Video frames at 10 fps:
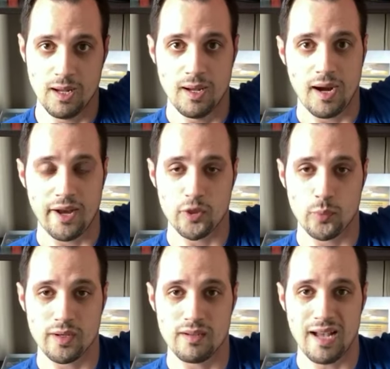On the
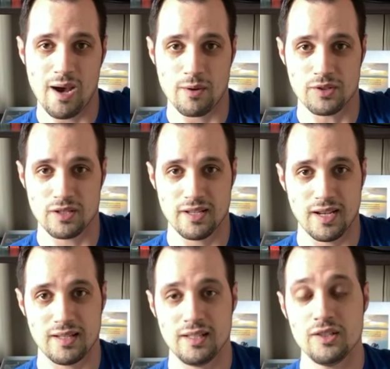way down, it's going to
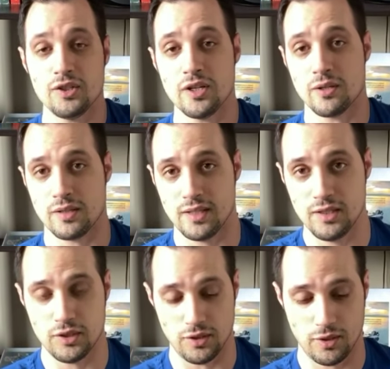get easier and
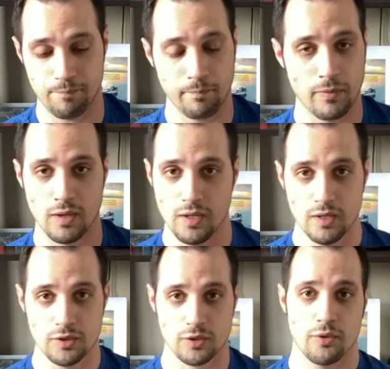easier.
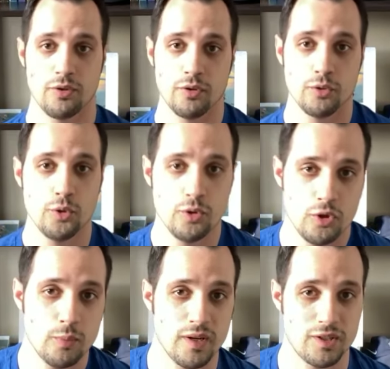So
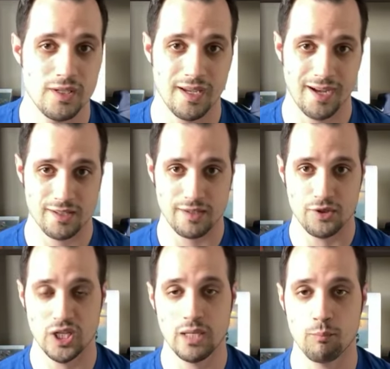you might see guys in the
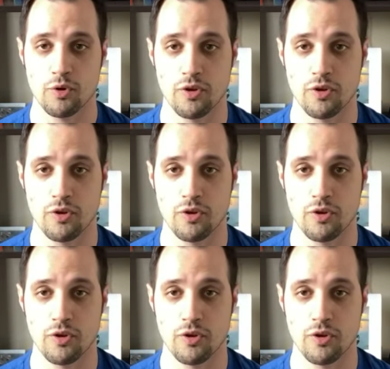gym when they're